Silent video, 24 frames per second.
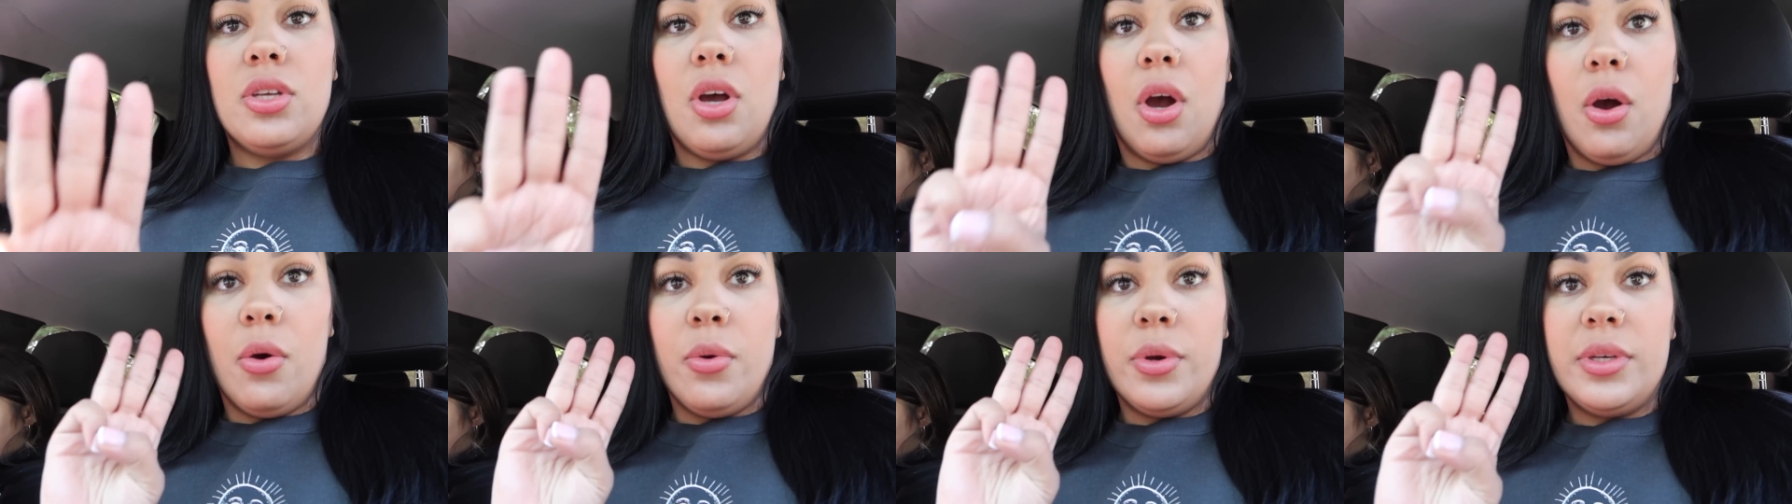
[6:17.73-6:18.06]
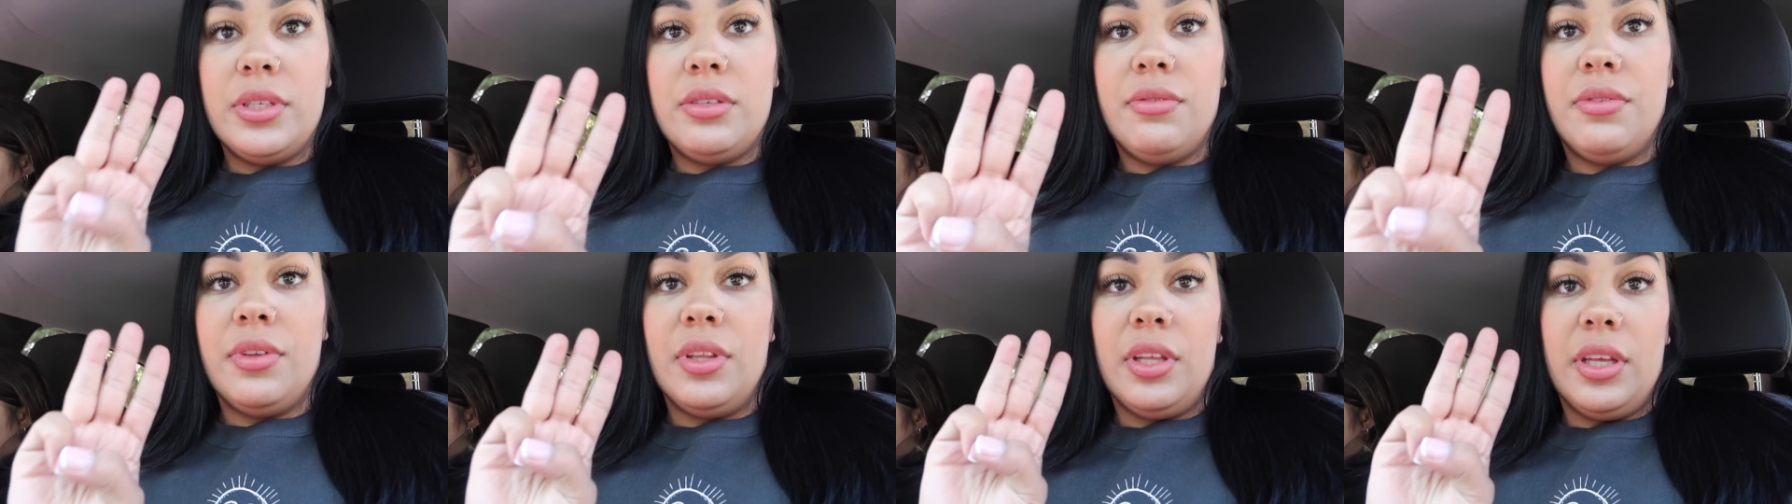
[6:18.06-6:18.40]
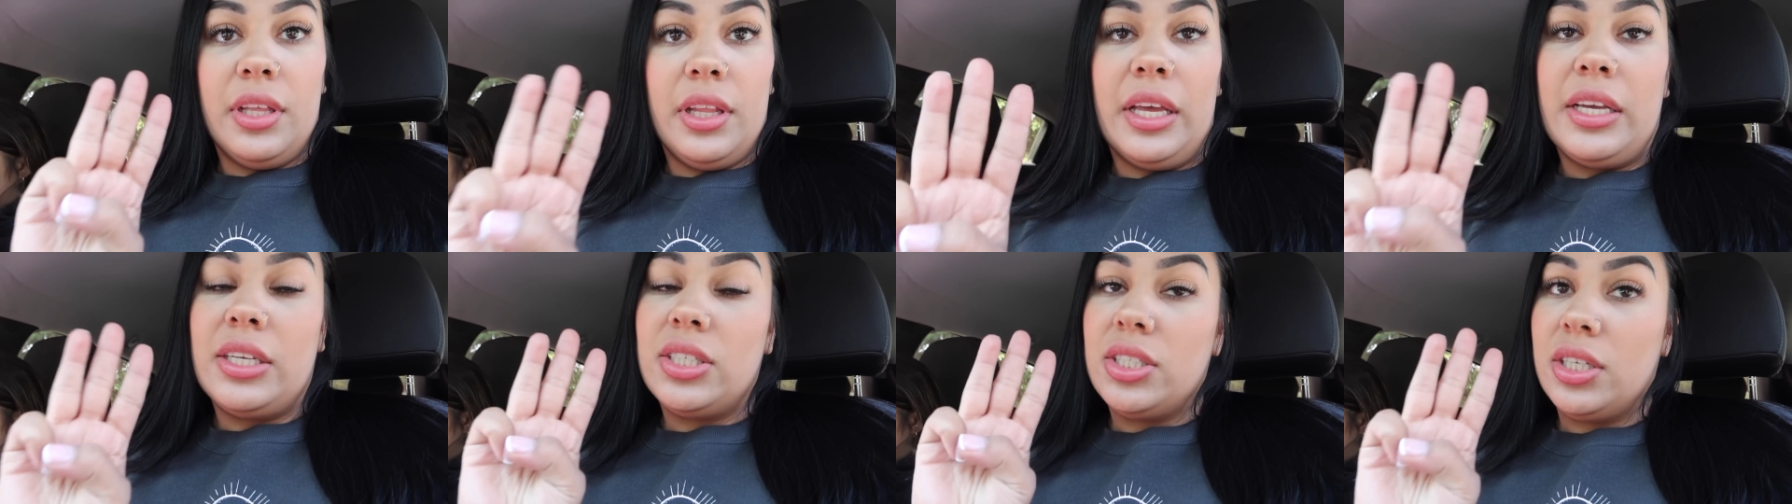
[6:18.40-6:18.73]
always
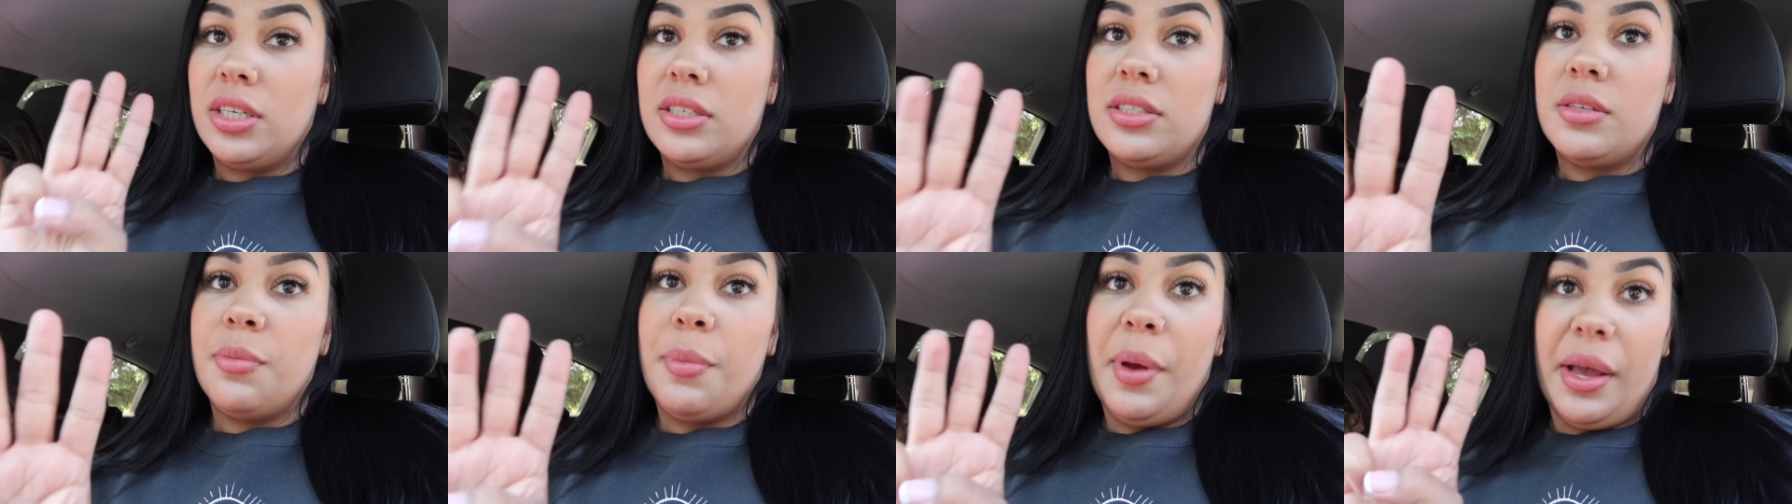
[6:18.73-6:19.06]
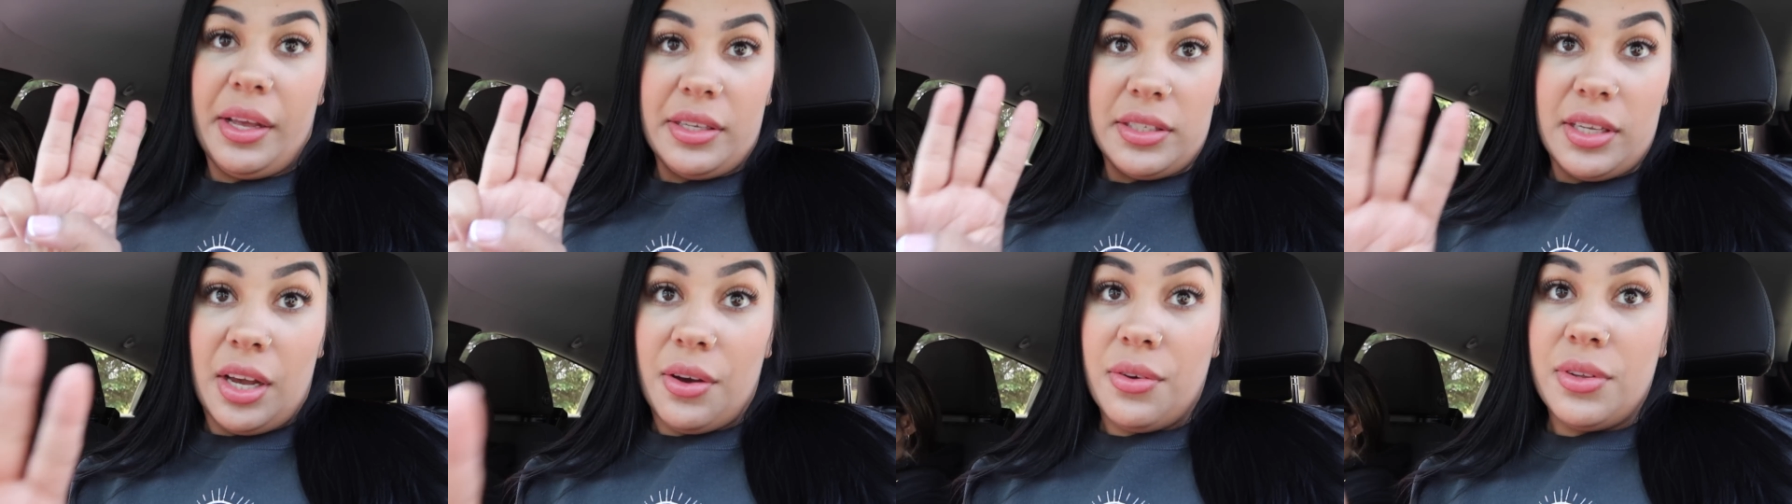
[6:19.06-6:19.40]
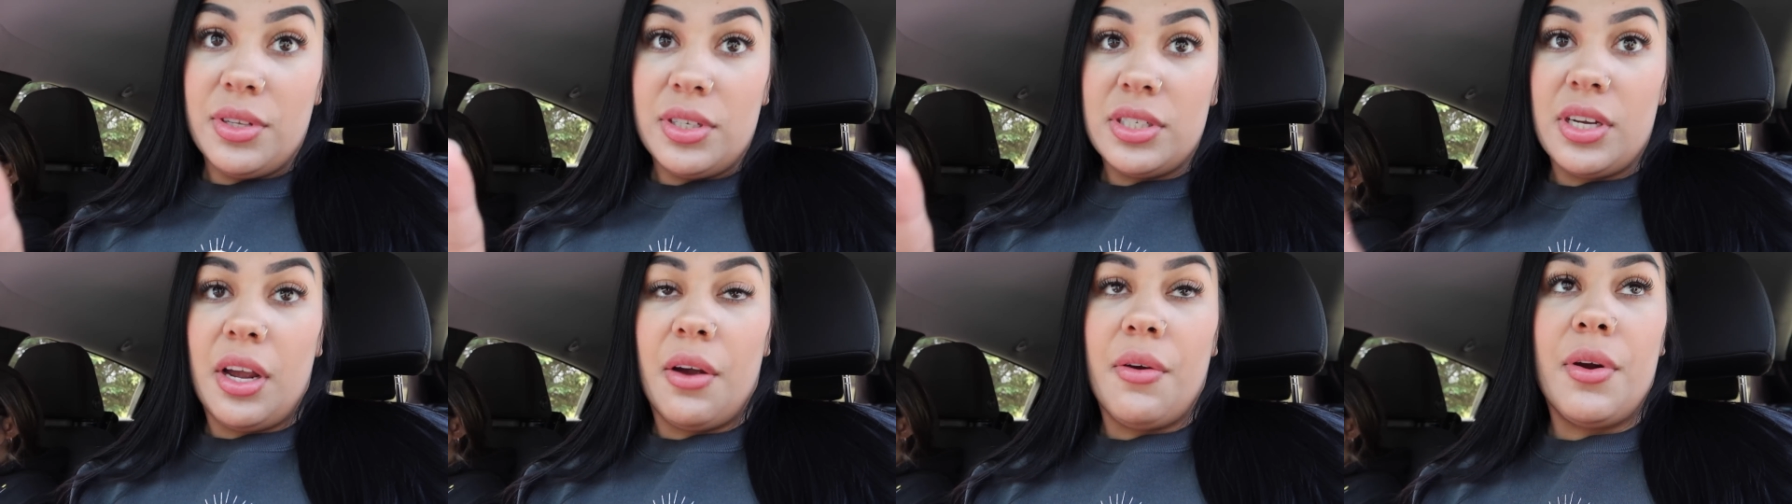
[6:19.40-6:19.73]
feeling like she has to pass out in
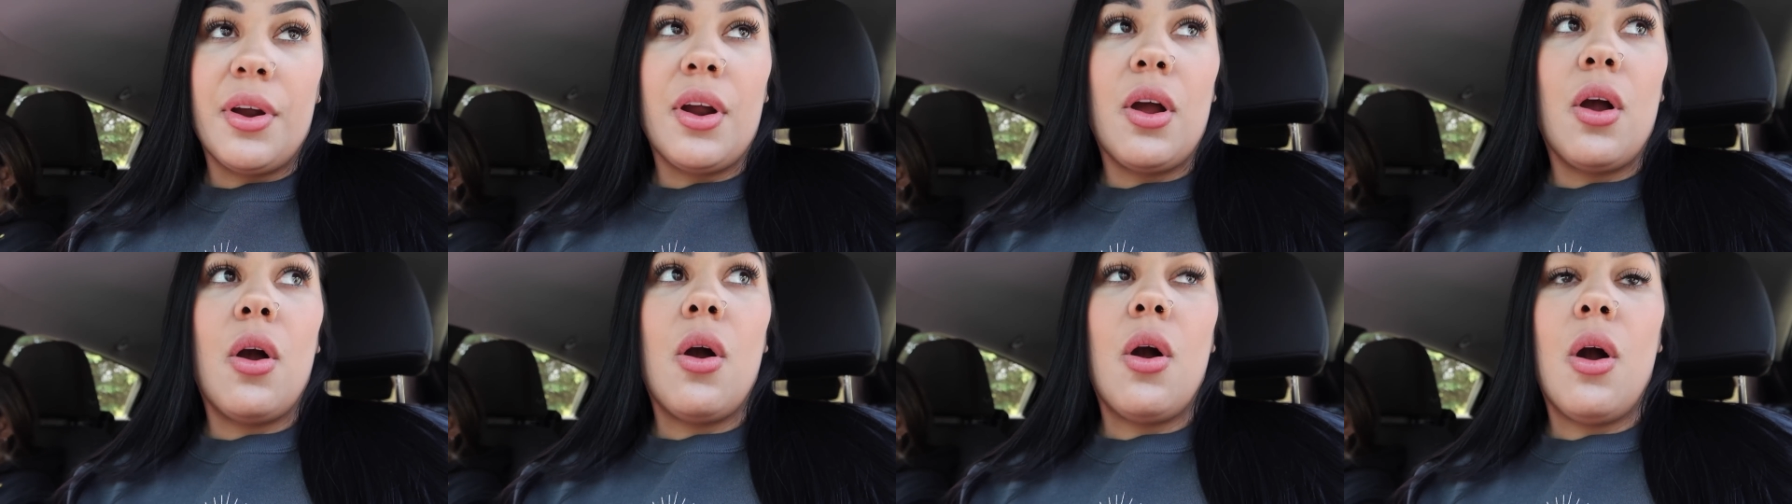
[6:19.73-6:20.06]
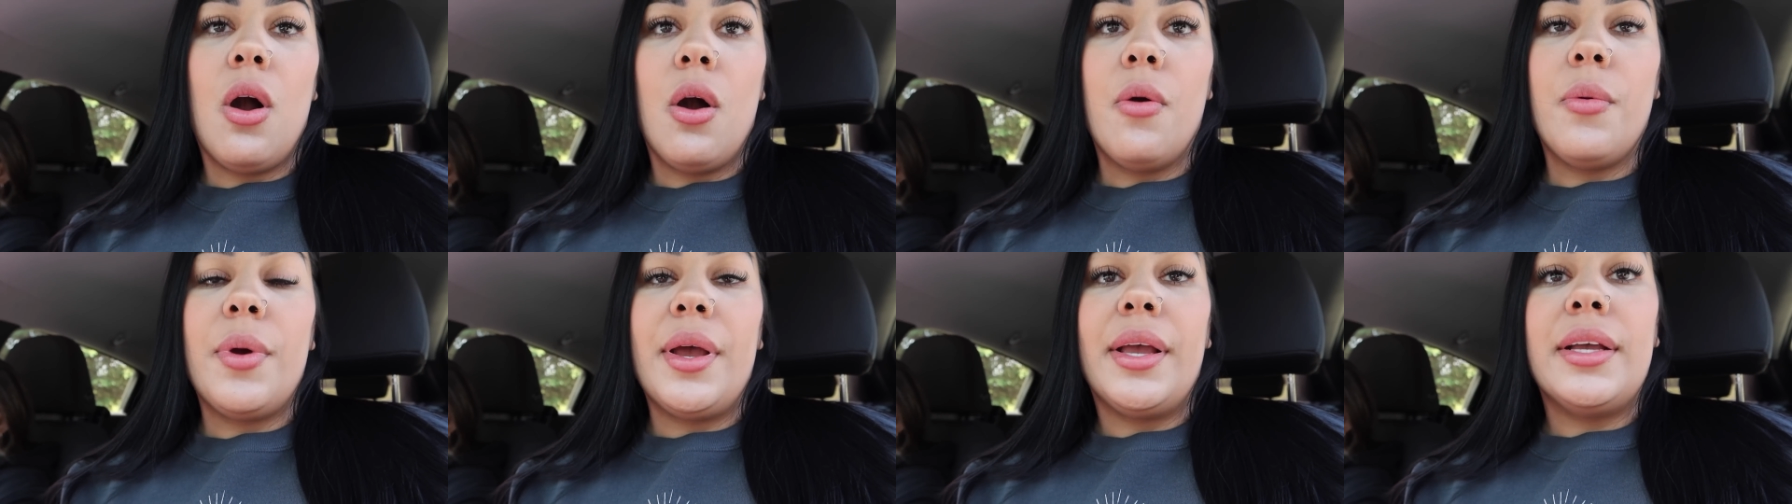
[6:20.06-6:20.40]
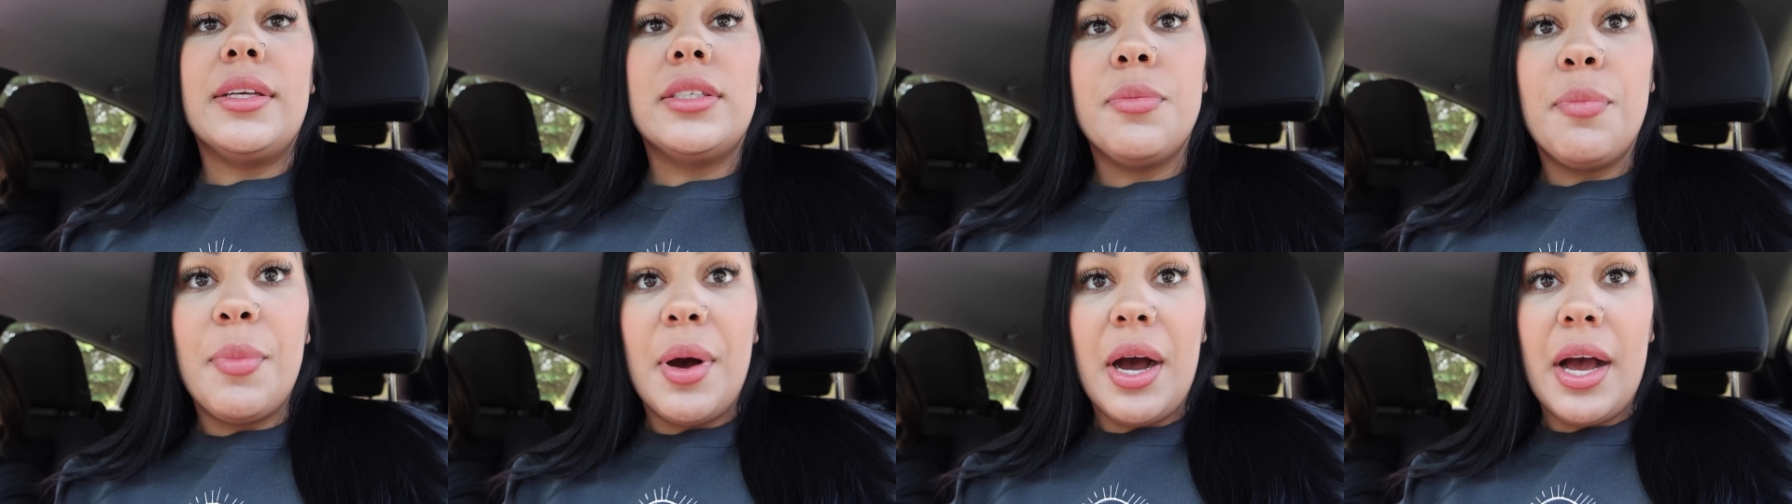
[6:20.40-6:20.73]
the shower.
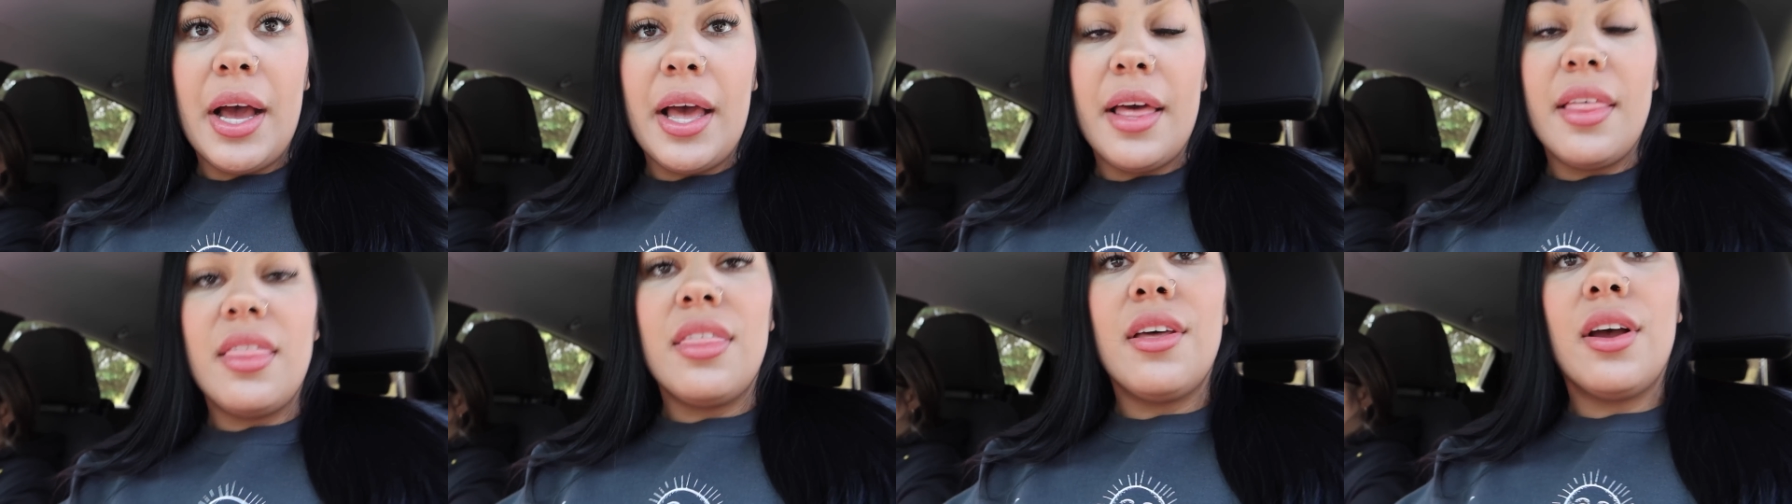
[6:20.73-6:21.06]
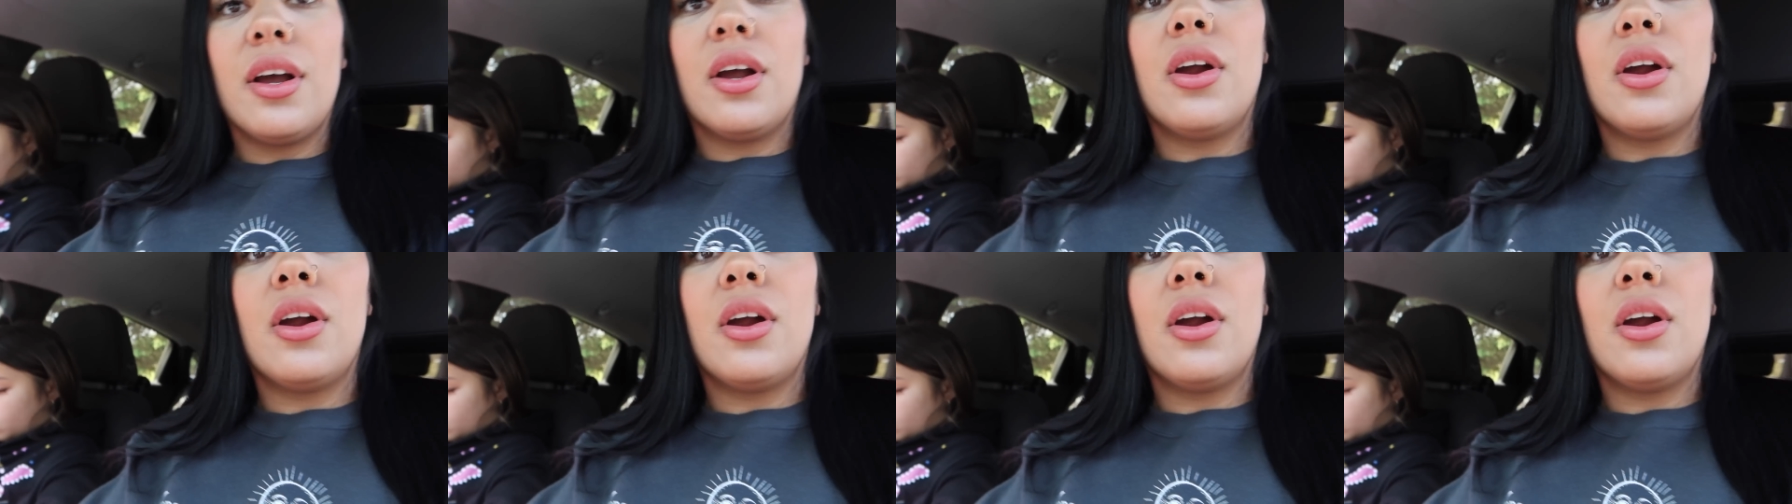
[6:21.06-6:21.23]
Always. But the